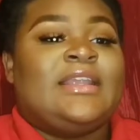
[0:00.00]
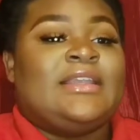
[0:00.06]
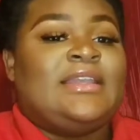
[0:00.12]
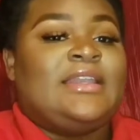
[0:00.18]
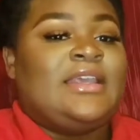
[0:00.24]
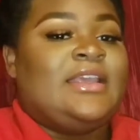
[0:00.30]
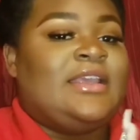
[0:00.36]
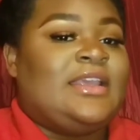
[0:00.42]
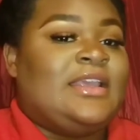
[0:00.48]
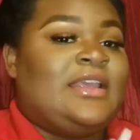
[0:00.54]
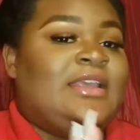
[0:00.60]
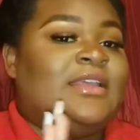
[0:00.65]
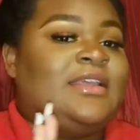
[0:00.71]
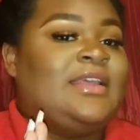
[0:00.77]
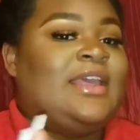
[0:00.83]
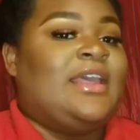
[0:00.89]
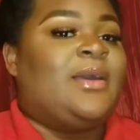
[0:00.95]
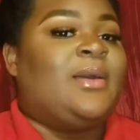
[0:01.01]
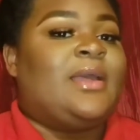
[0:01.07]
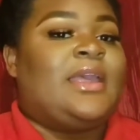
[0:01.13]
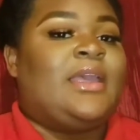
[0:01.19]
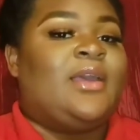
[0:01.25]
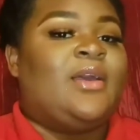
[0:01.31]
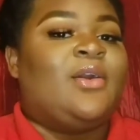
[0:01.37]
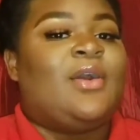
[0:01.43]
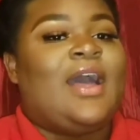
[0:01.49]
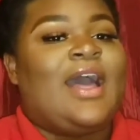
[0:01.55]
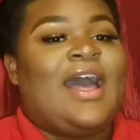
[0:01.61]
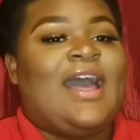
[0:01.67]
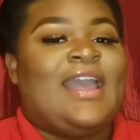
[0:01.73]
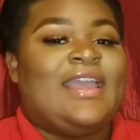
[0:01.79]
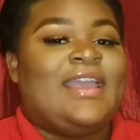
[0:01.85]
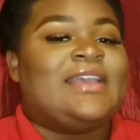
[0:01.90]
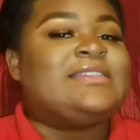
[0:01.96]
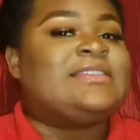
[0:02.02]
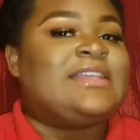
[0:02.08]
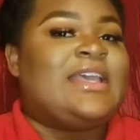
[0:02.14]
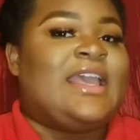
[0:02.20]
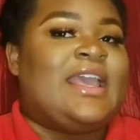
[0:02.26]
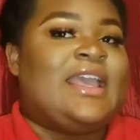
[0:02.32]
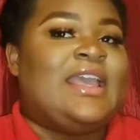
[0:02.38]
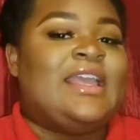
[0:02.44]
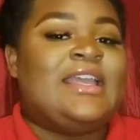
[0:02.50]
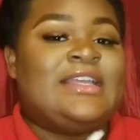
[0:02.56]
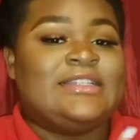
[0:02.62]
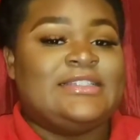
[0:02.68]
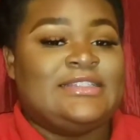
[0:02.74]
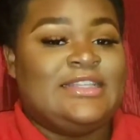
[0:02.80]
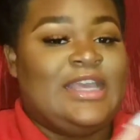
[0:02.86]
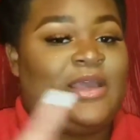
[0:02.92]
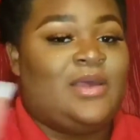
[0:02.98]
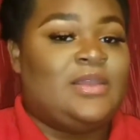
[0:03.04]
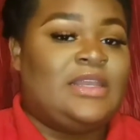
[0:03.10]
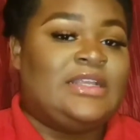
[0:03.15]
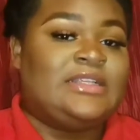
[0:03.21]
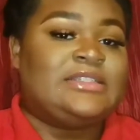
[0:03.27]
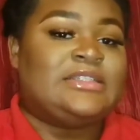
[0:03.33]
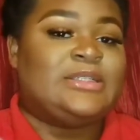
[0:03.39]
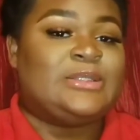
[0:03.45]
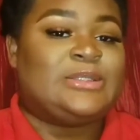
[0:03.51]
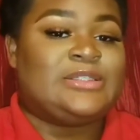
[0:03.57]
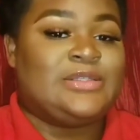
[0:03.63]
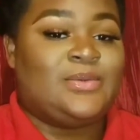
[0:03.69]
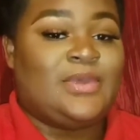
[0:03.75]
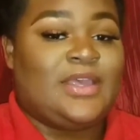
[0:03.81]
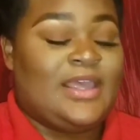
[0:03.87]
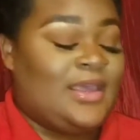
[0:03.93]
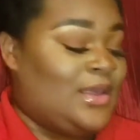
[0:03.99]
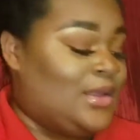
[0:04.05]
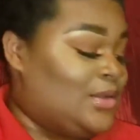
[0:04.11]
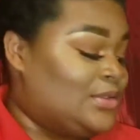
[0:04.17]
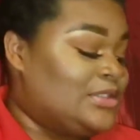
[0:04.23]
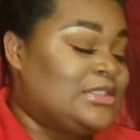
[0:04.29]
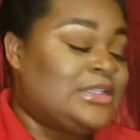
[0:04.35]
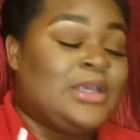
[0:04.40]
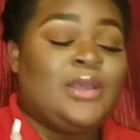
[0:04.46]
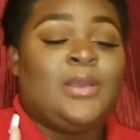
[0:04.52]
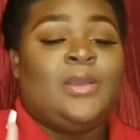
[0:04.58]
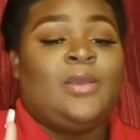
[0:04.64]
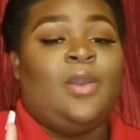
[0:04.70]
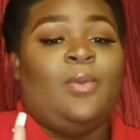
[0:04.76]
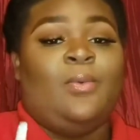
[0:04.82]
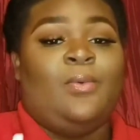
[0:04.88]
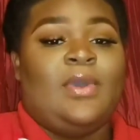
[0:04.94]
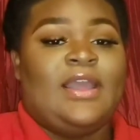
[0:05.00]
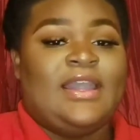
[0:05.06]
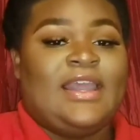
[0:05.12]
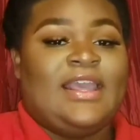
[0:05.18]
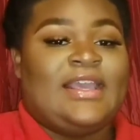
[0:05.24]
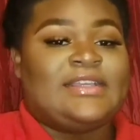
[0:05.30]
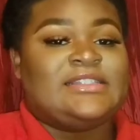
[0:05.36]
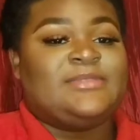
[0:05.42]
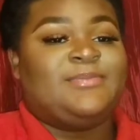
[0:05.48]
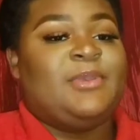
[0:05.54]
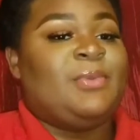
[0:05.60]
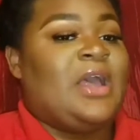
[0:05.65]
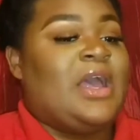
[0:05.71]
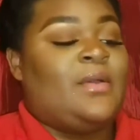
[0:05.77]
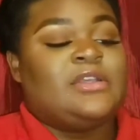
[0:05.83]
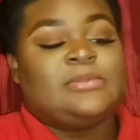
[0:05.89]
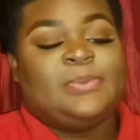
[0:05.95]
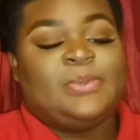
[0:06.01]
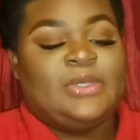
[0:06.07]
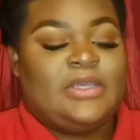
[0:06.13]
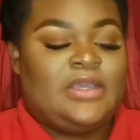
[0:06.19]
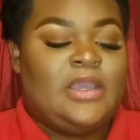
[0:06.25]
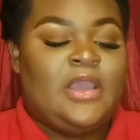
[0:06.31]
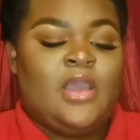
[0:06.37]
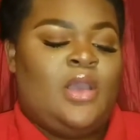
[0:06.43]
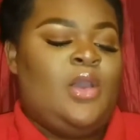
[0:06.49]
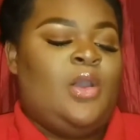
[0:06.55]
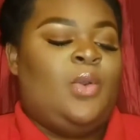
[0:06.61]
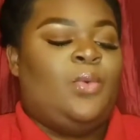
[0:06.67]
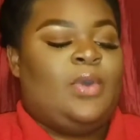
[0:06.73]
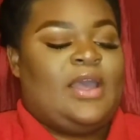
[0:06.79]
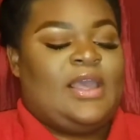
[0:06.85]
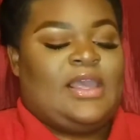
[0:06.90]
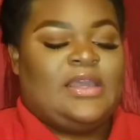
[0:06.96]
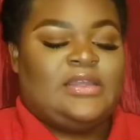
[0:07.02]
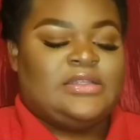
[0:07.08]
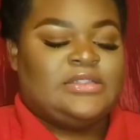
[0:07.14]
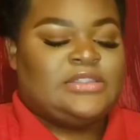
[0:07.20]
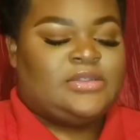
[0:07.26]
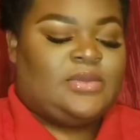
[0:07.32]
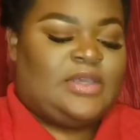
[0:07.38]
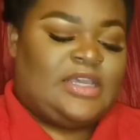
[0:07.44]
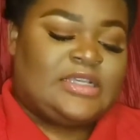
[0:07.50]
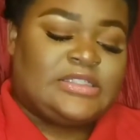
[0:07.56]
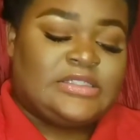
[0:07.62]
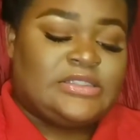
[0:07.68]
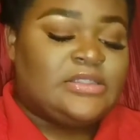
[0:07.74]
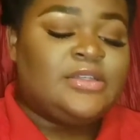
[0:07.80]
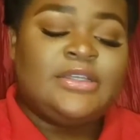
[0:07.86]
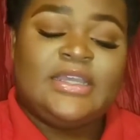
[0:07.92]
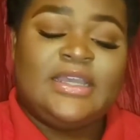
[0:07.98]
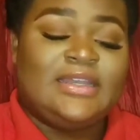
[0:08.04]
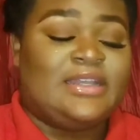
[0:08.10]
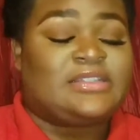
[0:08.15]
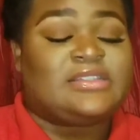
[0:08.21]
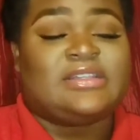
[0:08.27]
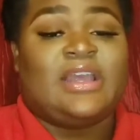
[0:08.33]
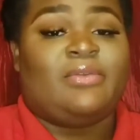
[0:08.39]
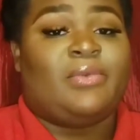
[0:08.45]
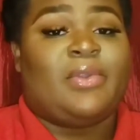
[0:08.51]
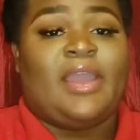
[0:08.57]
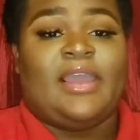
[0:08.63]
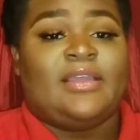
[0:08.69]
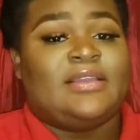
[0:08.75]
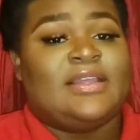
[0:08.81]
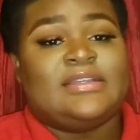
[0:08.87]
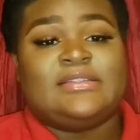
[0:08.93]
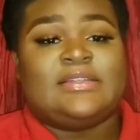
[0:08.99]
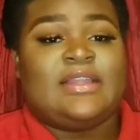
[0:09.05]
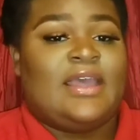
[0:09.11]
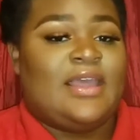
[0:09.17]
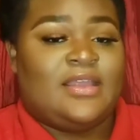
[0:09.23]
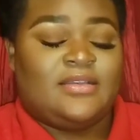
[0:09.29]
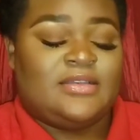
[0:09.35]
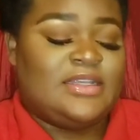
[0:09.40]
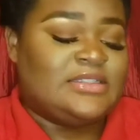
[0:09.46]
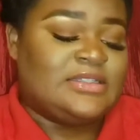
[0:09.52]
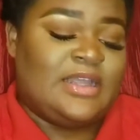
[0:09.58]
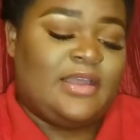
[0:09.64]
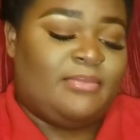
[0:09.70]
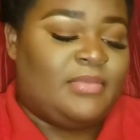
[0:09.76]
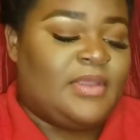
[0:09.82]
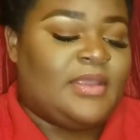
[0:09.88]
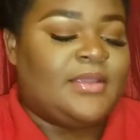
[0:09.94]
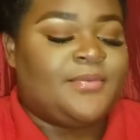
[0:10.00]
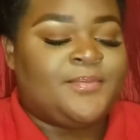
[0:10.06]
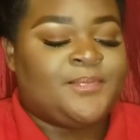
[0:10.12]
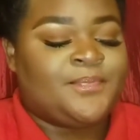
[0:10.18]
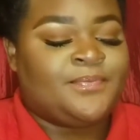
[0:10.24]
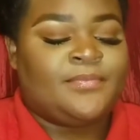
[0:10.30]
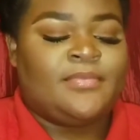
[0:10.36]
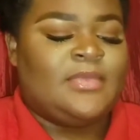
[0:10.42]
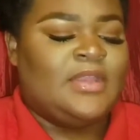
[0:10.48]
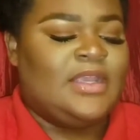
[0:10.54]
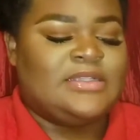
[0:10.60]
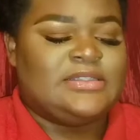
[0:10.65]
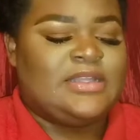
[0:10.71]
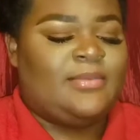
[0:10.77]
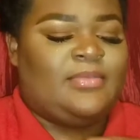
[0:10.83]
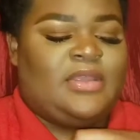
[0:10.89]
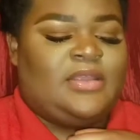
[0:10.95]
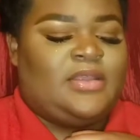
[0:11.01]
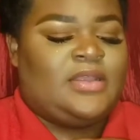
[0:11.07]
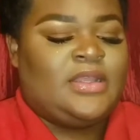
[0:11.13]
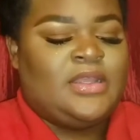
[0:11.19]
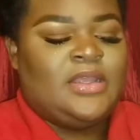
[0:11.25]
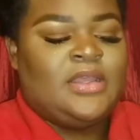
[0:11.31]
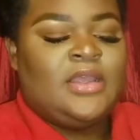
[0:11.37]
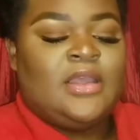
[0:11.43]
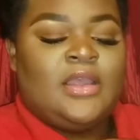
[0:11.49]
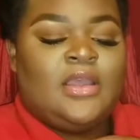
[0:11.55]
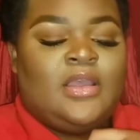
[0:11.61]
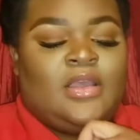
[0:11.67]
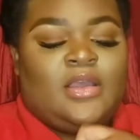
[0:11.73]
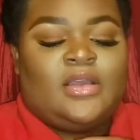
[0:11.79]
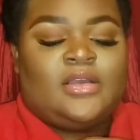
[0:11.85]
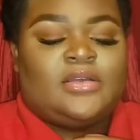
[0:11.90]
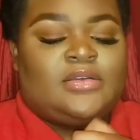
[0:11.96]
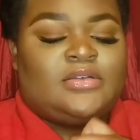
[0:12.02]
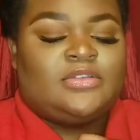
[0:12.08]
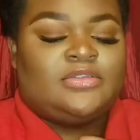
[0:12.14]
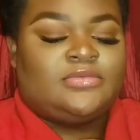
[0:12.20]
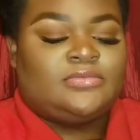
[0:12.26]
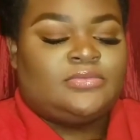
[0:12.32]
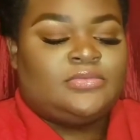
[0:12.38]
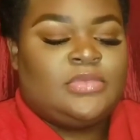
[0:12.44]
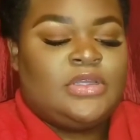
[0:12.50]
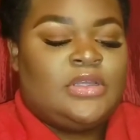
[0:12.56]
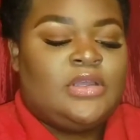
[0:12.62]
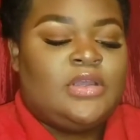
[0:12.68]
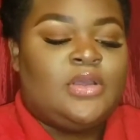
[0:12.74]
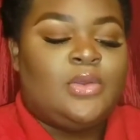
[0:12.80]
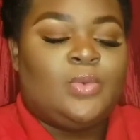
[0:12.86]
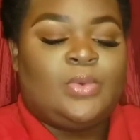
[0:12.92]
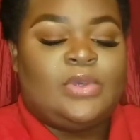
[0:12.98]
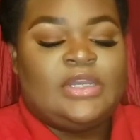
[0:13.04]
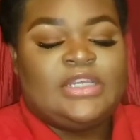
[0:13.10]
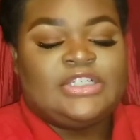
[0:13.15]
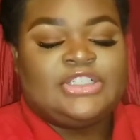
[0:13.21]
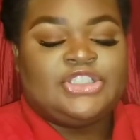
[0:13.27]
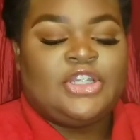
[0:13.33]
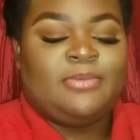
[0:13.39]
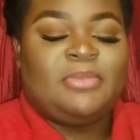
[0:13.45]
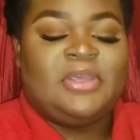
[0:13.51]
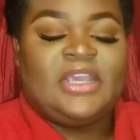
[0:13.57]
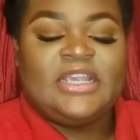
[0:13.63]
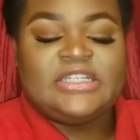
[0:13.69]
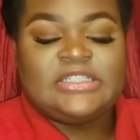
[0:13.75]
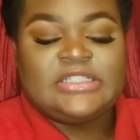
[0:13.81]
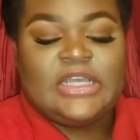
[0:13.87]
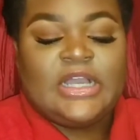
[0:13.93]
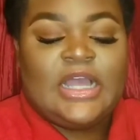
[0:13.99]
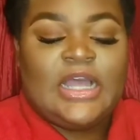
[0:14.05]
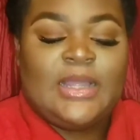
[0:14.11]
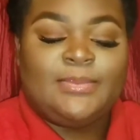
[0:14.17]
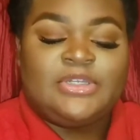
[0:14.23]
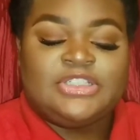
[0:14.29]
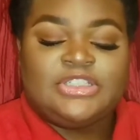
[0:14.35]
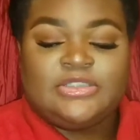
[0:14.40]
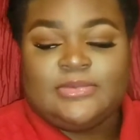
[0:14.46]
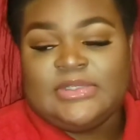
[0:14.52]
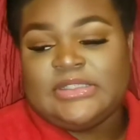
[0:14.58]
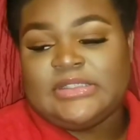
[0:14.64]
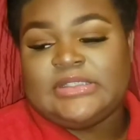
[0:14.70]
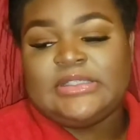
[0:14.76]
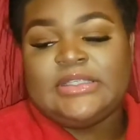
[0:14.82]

D E L L I S A, Dell Lisa, two L's, one S. People always put one L and two S, and that's not right. That's not that's not me. That's not me. Um, what is your biggest accomplishment?